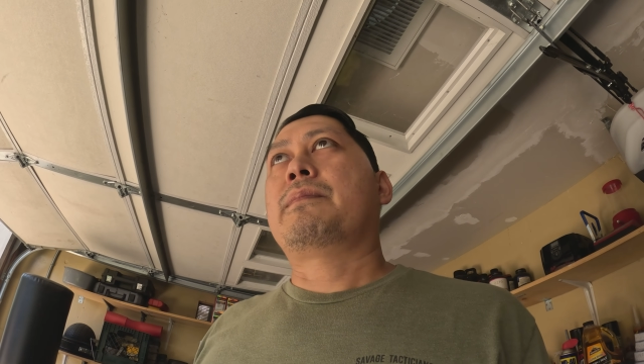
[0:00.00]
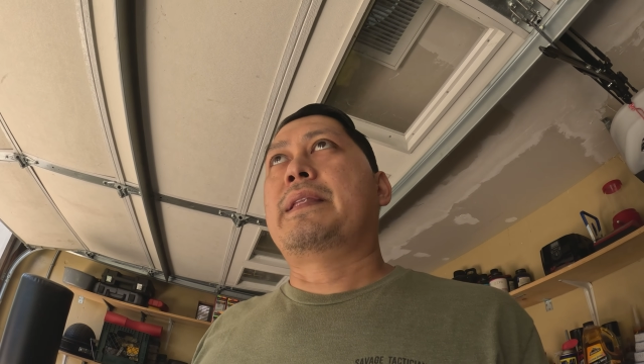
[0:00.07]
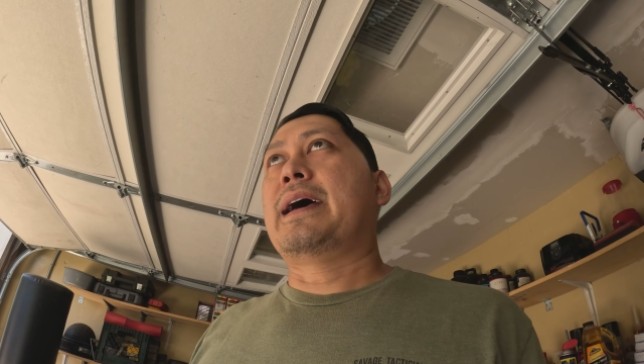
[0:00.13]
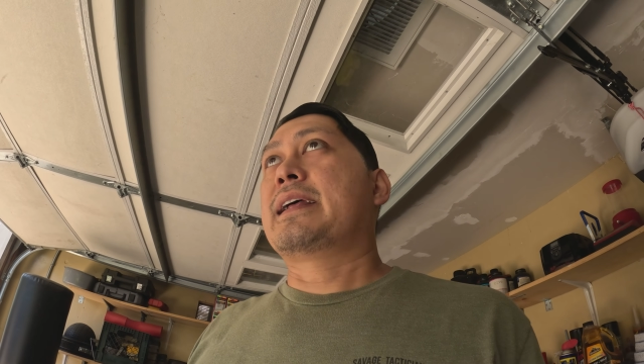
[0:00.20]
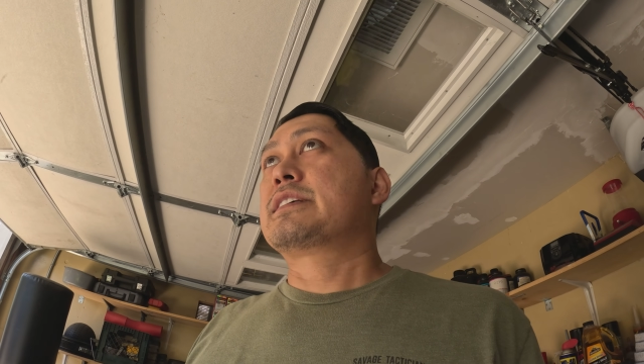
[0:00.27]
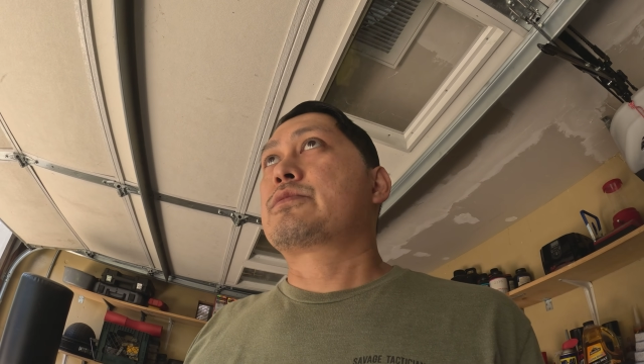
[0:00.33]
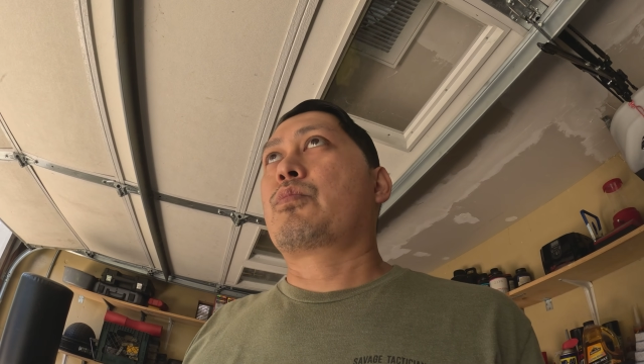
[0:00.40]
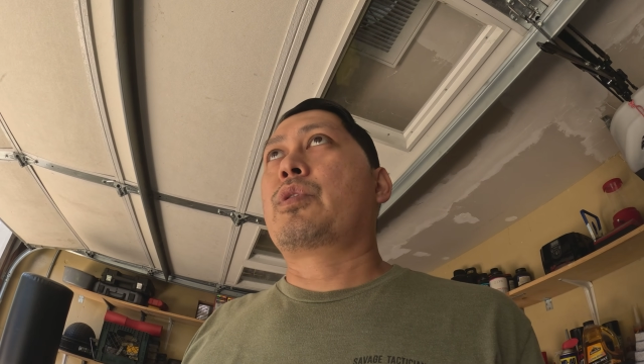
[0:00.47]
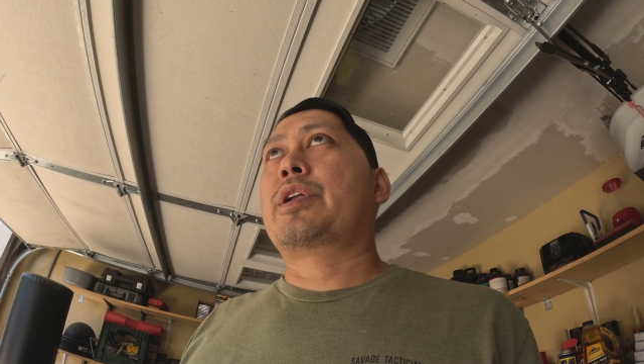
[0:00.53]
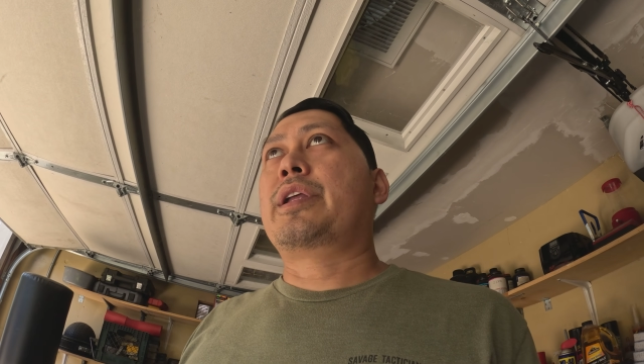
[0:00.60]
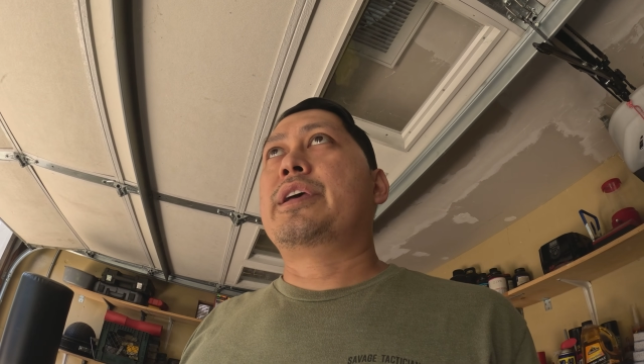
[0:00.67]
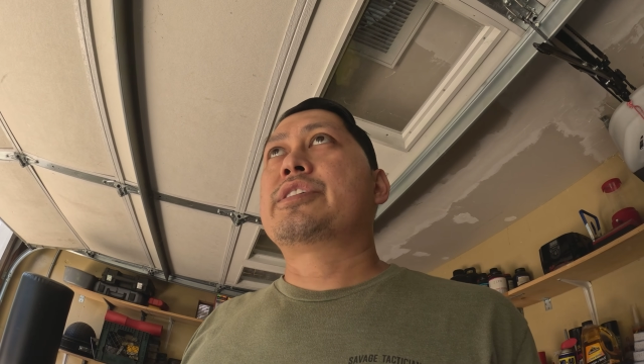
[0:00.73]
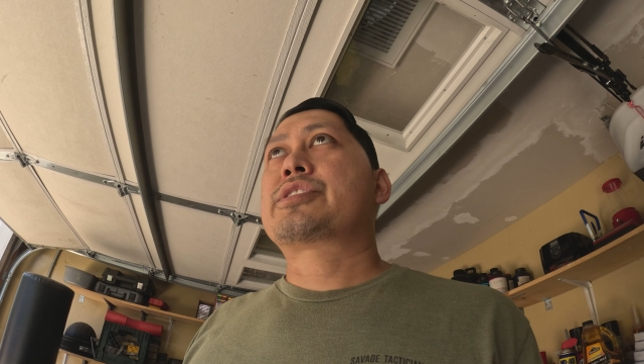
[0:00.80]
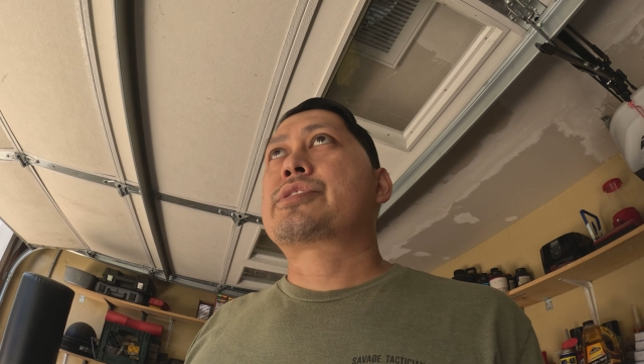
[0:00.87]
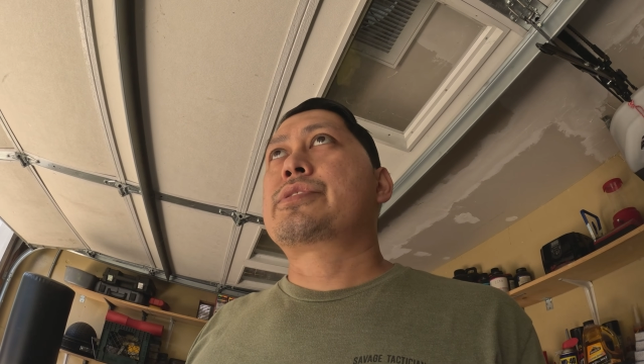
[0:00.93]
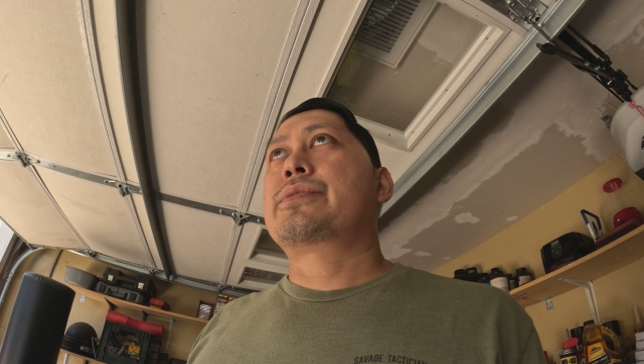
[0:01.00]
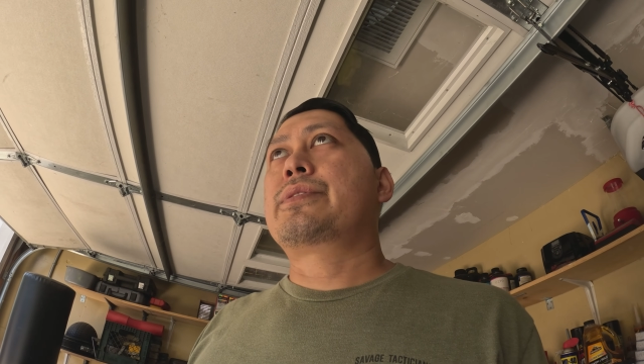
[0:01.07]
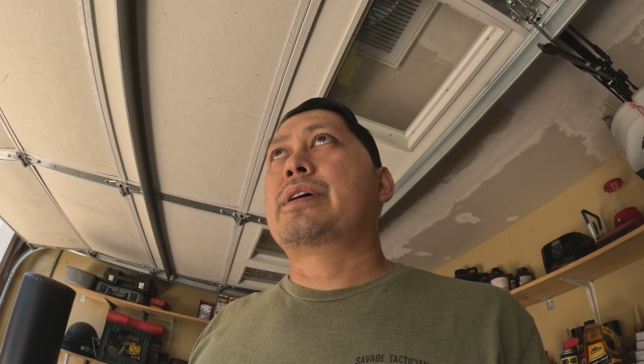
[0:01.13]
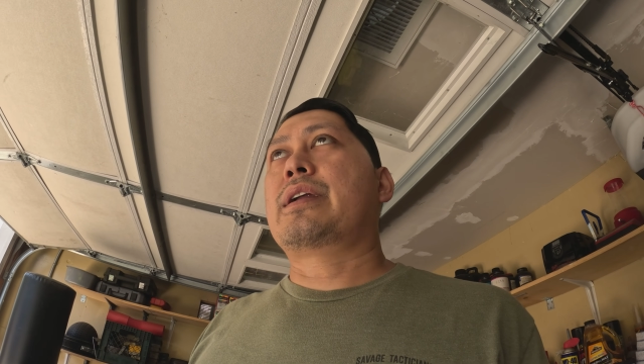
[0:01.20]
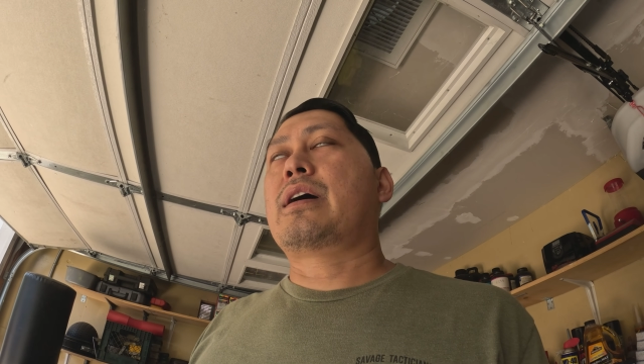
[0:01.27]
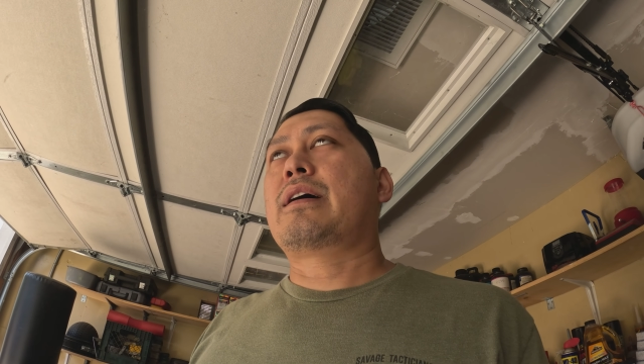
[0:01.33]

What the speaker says: That is one issue that